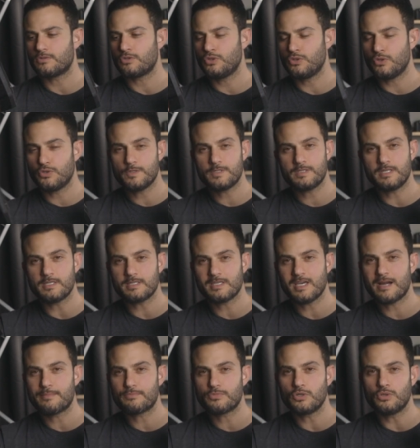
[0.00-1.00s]
used this
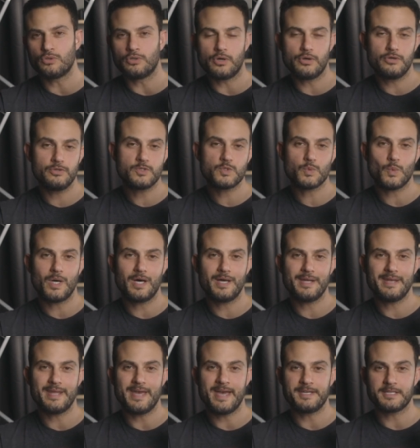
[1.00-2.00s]
camera or owns
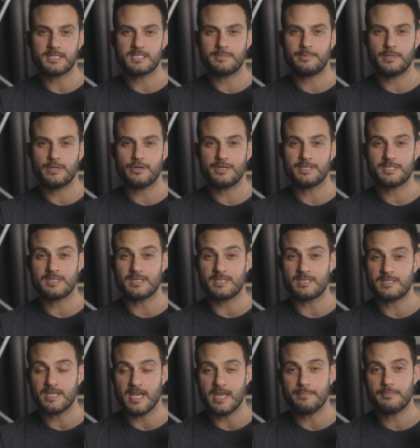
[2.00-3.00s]
one and experienced the
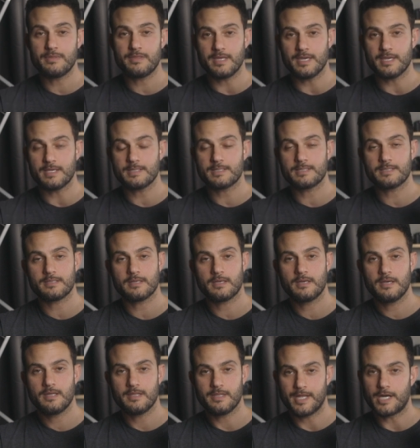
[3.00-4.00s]
same things
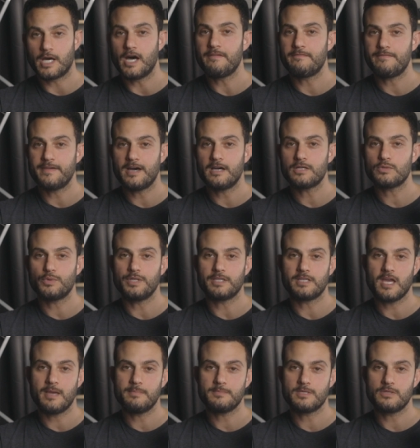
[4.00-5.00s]
that I found when it
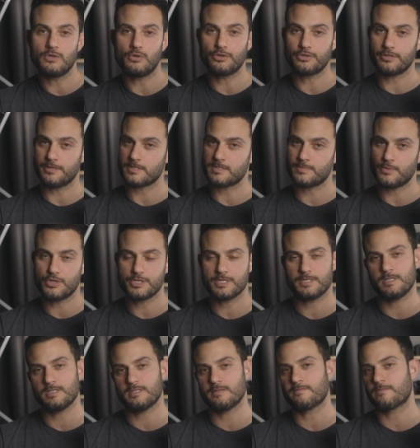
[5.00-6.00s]
came to the auto exposure
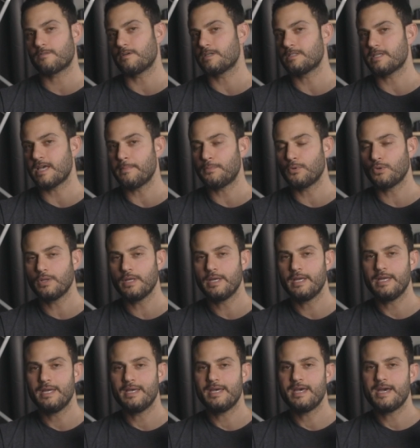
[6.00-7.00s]
system, for example?
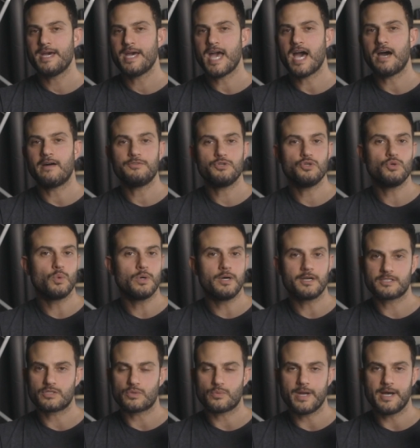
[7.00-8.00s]
How have you
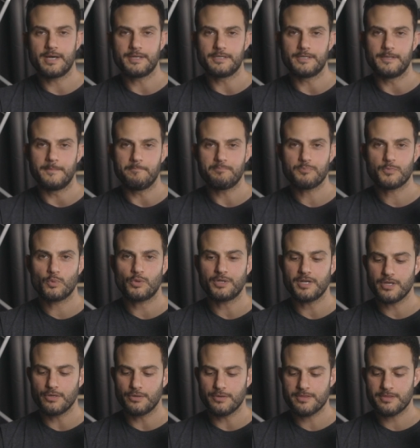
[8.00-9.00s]
worked around it? What
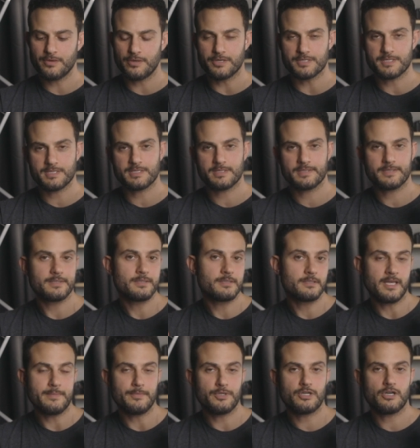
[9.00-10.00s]
are your thoughts?
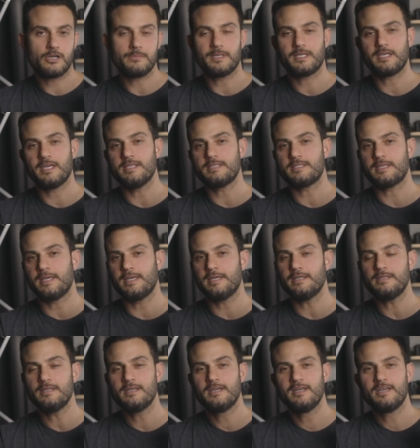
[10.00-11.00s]
Let me know, I'd be keen to
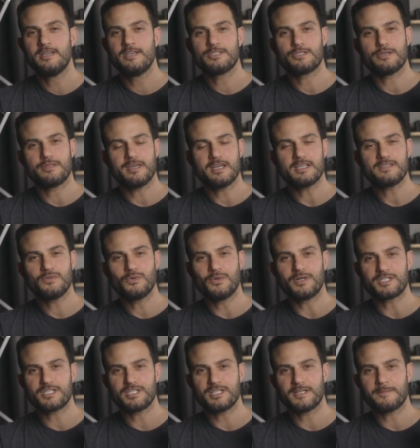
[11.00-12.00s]
hear. So thanks for
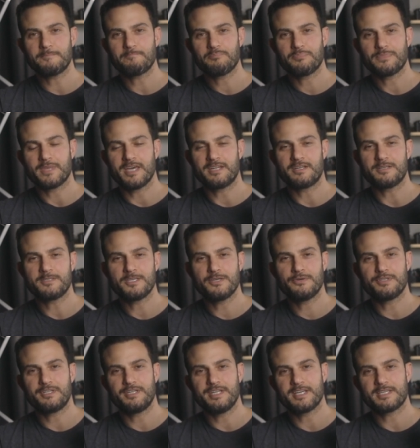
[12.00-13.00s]
watching, and I'll see
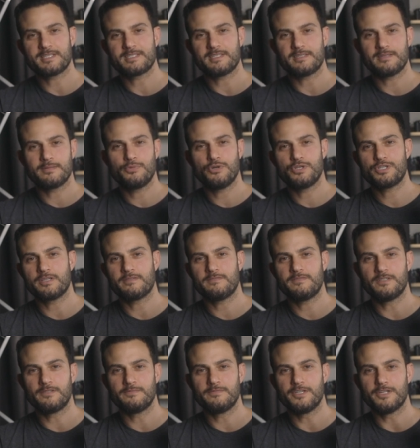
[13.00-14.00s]
you on the next Pushing Film